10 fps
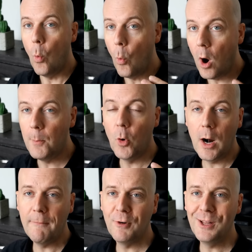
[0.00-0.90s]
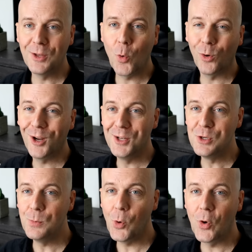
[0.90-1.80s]
One more effort in the Cord
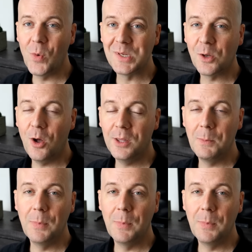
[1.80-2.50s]
Cutting 2.0, as I call it,